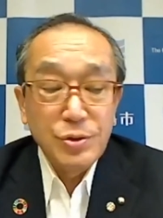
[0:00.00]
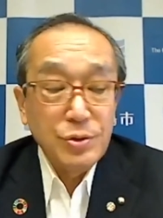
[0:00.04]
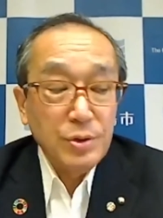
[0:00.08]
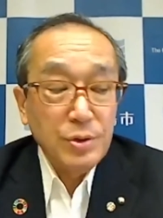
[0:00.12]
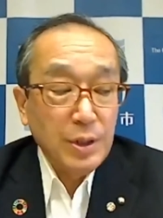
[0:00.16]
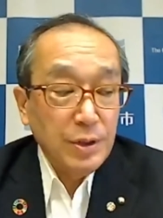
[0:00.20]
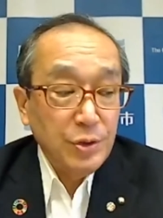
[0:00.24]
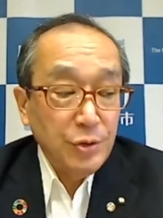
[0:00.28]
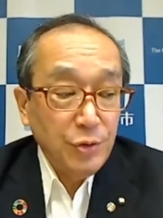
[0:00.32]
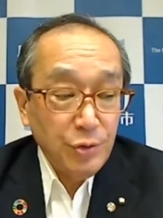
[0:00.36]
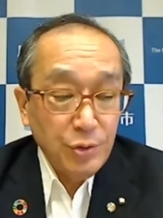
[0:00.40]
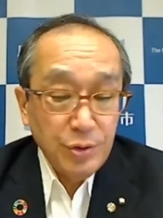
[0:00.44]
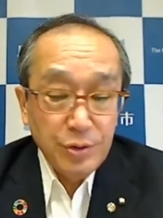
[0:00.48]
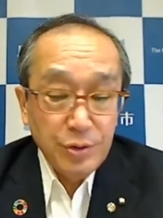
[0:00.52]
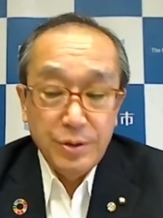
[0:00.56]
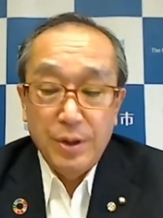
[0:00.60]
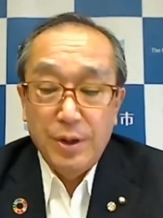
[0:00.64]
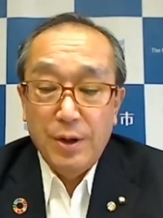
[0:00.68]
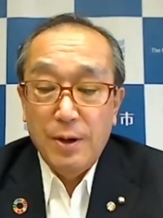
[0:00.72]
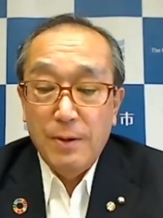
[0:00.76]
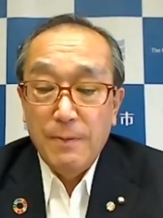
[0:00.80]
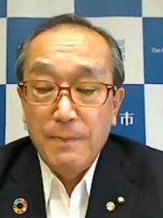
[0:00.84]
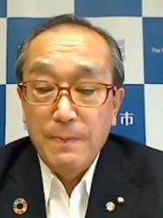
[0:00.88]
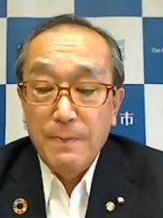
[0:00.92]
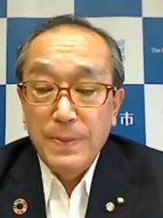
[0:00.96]
who called
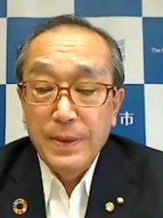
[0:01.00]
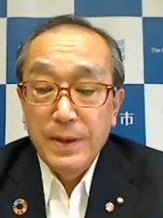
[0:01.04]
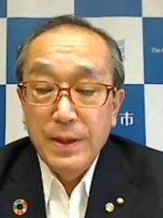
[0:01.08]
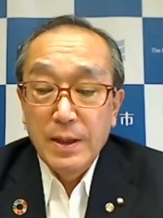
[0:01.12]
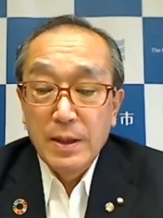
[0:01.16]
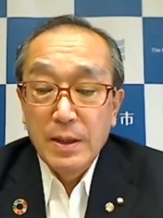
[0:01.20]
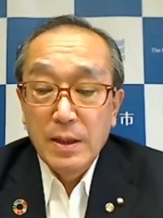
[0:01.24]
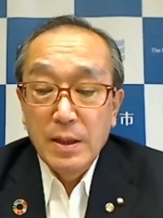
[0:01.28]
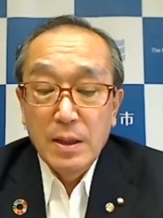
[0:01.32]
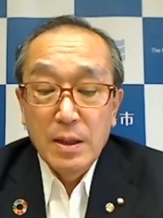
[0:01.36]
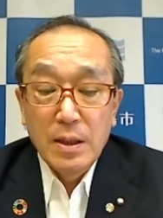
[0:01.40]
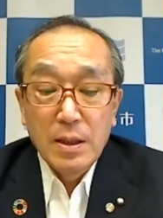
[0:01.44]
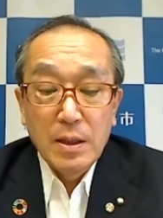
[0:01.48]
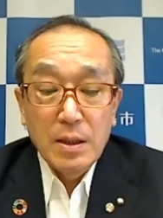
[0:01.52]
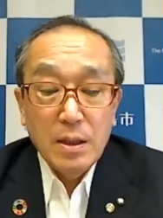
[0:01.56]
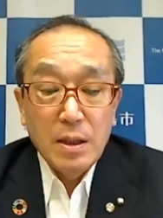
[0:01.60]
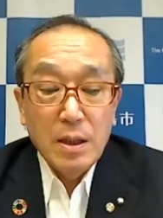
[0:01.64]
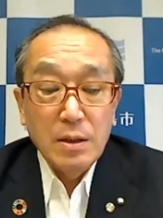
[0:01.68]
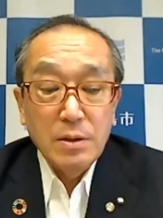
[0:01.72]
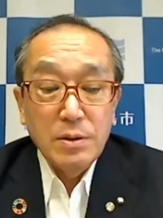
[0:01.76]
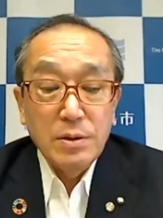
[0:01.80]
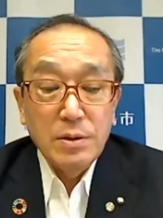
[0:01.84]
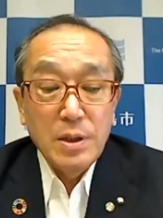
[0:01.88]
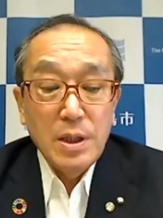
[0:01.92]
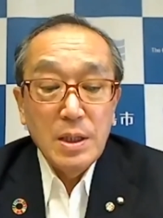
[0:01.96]
for the solidarity
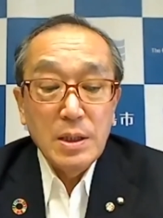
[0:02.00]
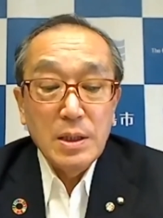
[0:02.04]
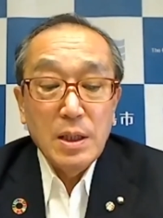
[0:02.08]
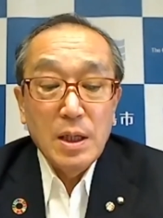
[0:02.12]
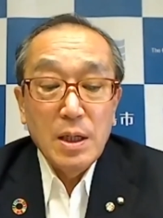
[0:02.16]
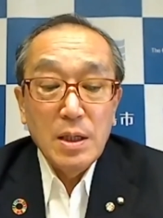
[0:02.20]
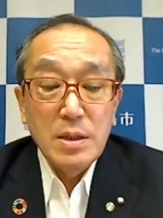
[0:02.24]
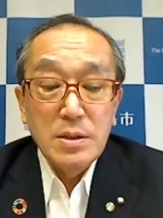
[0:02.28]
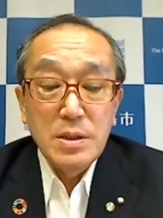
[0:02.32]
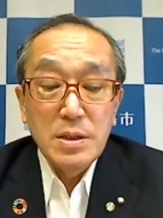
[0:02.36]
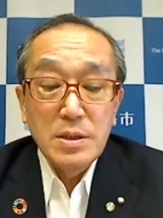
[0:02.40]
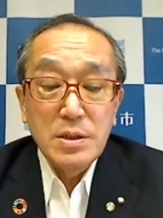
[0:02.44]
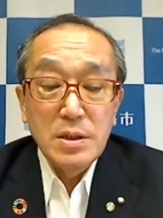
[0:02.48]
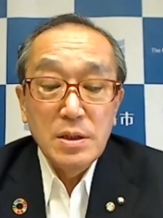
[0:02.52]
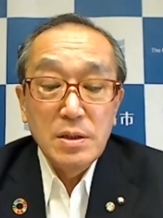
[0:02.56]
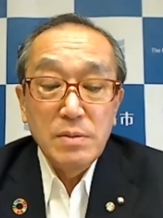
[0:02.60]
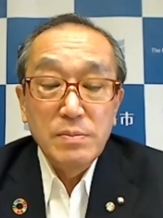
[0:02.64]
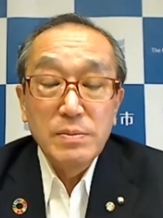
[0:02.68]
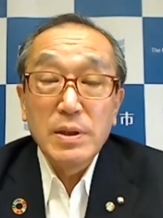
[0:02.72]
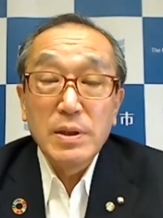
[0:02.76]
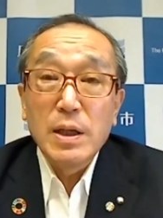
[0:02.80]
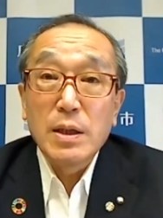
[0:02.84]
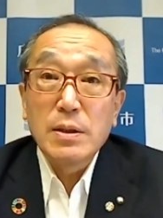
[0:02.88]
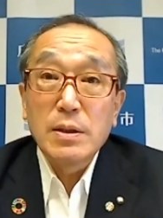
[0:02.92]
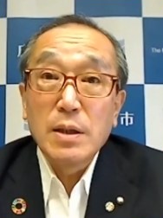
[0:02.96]
among cities
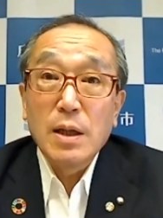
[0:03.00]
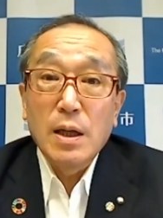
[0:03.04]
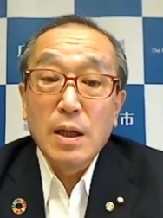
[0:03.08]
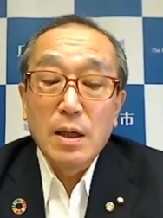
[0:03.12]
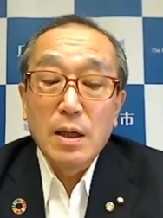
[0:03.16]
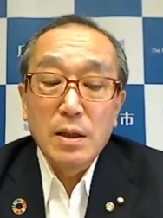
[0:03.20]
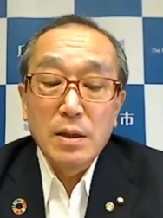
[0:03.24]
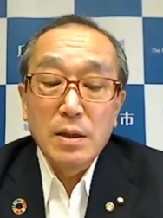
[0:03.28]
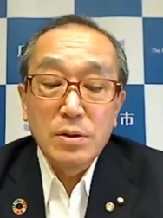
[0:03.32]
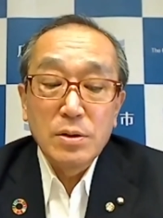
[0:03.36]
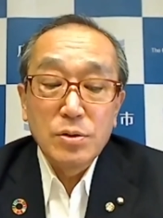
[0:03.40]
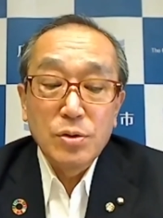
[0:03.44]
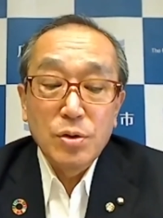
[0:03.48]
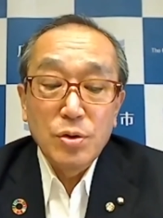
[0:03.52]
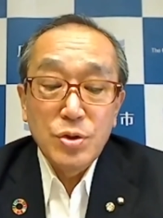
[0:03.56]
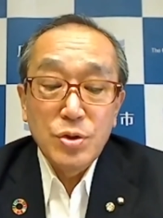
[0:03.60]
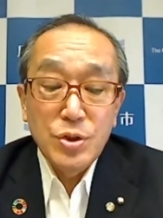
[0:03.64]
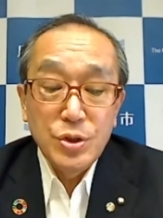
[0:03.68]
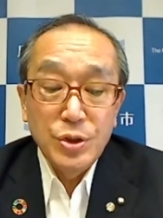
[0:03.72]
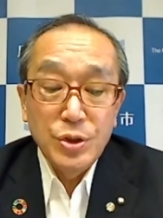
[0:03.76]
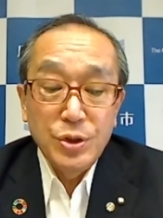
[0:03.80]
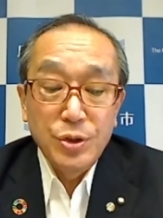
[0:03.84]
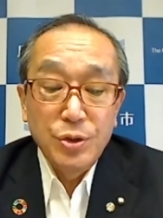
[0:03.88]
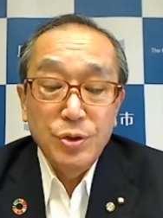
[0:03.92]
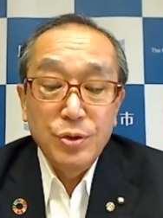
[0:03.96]
for the abolition of
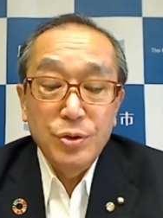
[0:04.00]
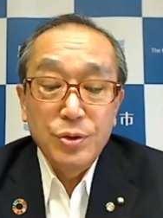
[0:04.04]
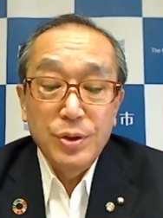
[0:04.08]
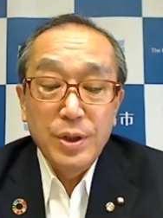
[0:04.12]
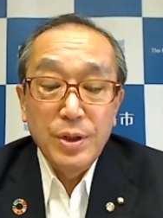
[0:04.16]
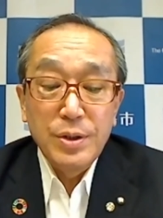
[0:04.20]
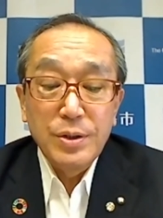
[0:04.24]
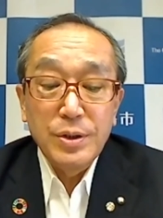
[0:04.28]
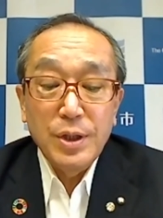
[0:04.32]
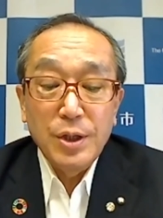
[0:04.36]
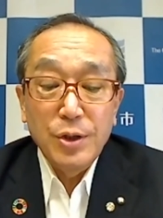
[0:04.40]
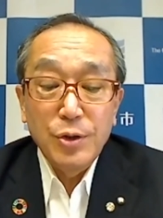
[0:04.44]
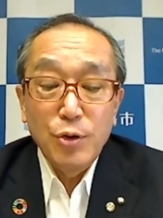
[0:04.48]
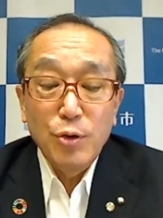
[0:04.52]
nuclear weapons,